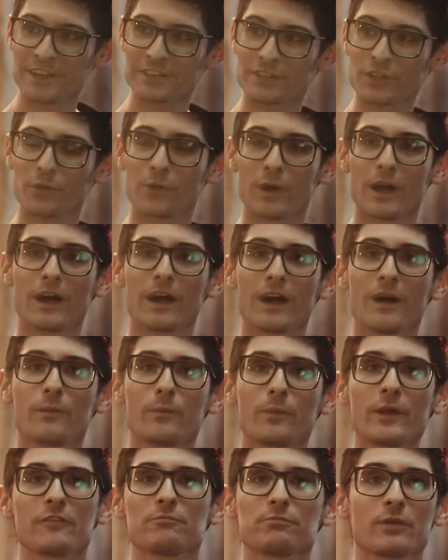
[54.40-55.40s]
So
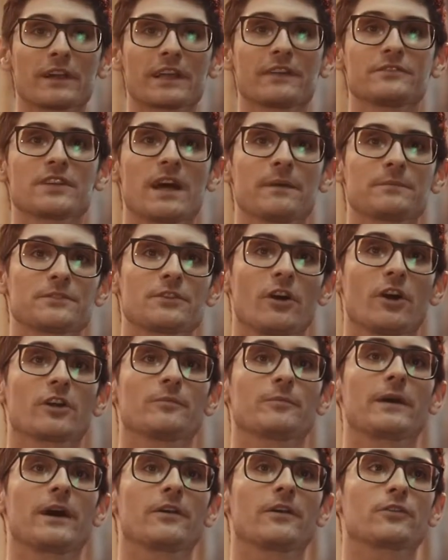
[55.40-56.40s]
we have plenty of time to talk
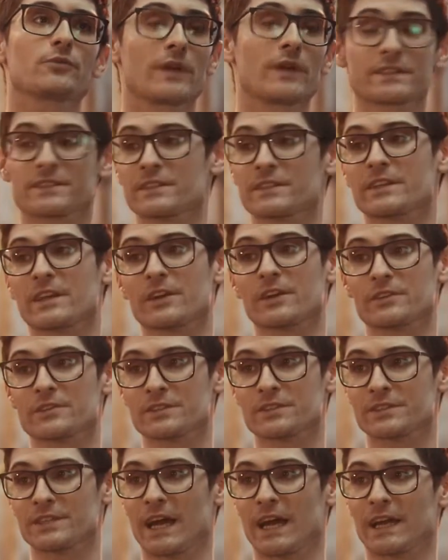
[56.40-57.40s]
about the rest of the characters
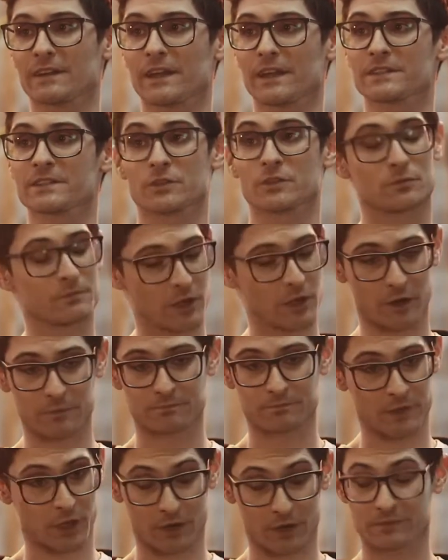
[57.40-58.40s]
in Dying Light 2. There
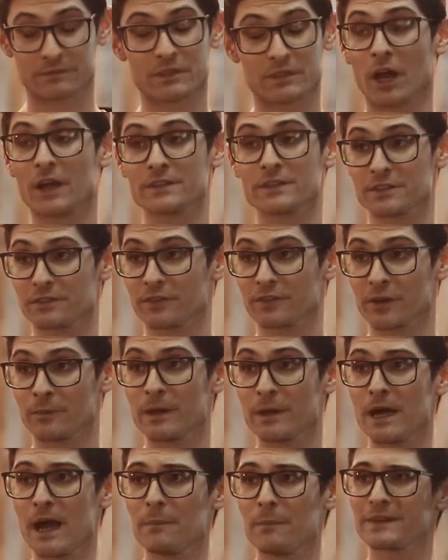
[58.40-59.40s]
are tons of them.
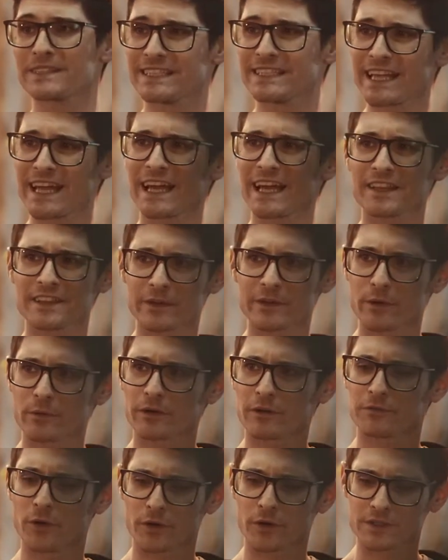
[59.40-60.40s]
But today I think we want
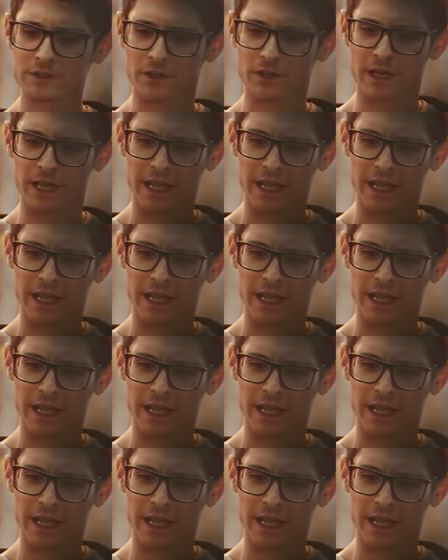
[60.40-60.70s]
to focus on